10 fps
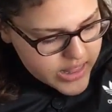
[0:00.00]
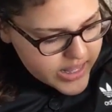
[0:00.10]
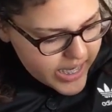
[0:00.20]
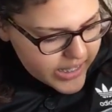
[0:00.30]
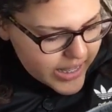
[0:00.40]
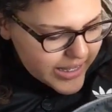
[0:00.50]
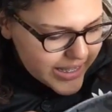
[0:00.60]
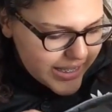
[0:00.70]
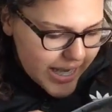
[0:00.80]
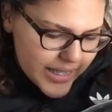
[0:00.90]
Then
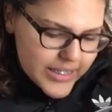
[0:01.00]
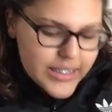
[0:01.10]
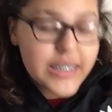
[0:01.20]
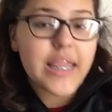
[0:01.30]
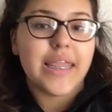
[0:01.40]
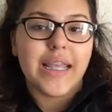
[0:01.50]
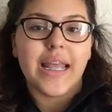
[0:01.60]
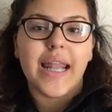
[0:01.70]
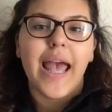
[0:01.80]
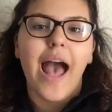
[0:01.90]
the next thing
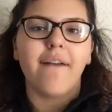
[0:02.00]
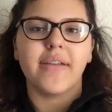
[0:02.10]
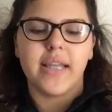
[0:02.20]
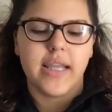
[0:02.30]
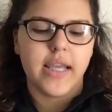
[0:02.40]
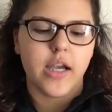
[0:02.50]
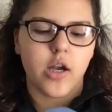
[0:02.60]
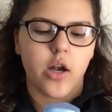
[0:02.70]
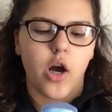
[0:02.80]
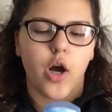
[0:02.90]
that I have in
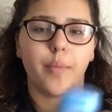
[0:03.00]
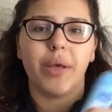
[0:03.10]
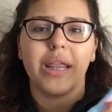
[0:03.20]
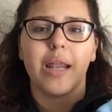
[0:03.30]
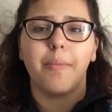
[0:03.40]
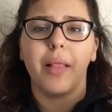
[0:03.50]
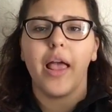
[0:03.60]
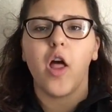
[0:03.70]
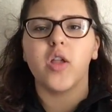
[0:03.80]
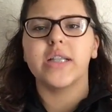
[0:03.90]
here are, being that I
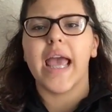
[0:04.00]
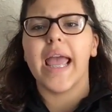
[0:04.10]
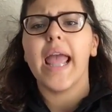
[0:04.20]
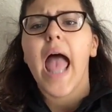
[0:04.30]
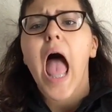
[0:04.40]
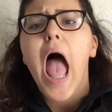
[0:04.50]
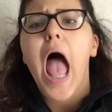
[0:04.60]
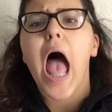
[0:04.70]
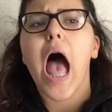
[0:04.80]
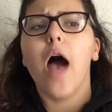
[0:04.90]
play all the day
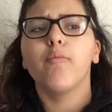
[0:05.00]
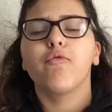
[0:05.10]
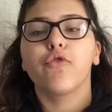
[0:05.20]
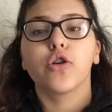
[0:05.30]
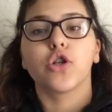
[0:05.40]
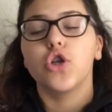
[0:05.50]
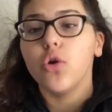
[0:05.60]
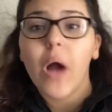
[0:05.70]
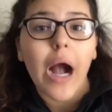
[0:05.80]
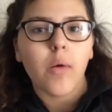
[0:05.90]
for
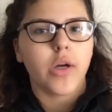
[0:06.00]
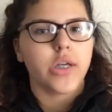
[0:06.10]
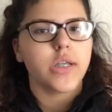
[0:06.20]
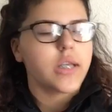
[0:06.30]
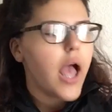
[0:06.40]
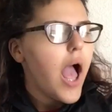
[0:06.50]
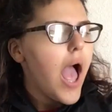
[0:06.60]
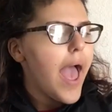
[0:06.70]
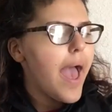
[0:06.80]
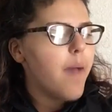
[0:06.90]
2 hours,
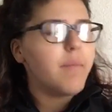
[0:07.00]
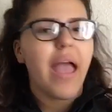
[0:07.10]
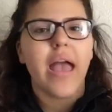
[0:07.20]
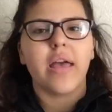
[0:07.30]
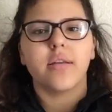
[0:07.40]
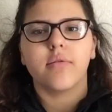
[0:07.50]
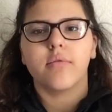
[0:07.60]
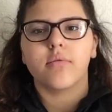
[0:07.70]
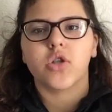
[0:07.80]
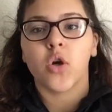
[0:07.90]

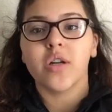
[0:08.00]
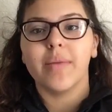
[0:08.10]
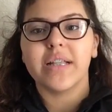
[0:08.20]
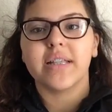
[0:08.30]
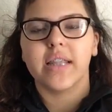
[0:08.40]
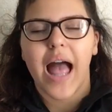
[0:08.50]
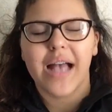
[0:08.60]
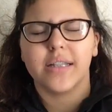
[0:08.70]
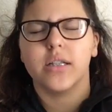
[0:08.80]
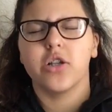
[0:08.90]
and tournaments
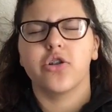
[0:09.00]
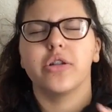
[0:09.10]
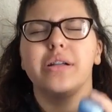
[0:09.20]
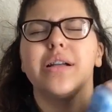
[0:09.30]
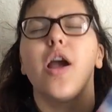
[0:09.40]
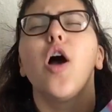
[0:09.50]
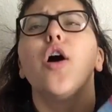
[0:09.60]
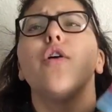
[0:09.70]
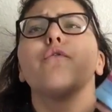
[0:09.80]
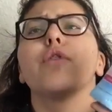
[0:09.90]
last literally
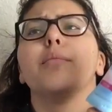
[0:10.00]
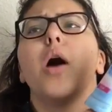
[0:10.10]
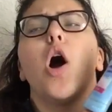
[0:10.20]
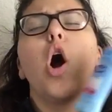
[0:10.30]
from